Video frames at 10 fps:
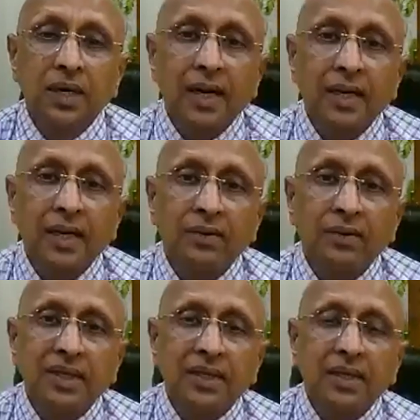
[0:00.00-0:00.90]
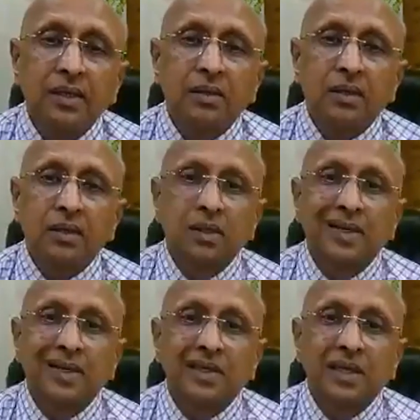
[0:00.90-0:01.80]
and I was taking the
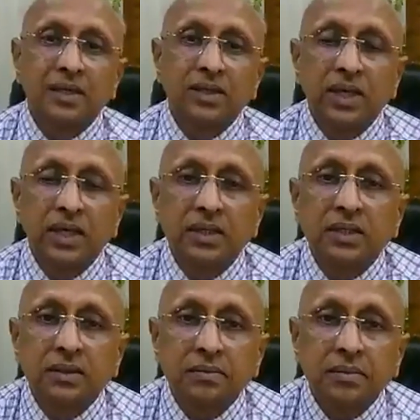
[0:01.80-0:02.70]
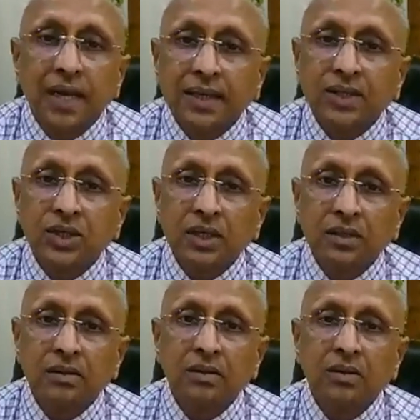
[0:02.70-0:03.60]
guest lecturer's lecture